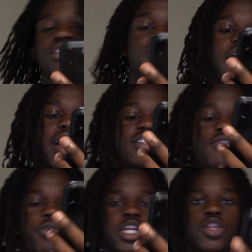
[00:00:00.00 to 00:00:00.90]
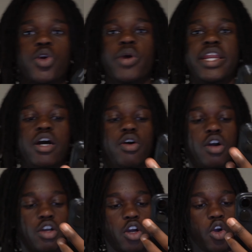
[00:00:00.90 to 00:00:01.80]
a size 43 right now
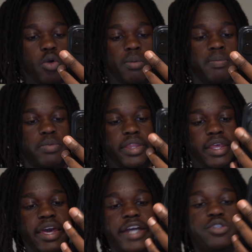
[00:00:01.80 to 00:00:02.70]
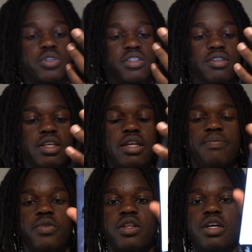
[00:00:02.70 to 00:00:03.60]
on Go. As you can see,
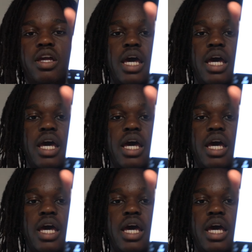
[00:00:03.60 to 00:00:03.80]
look at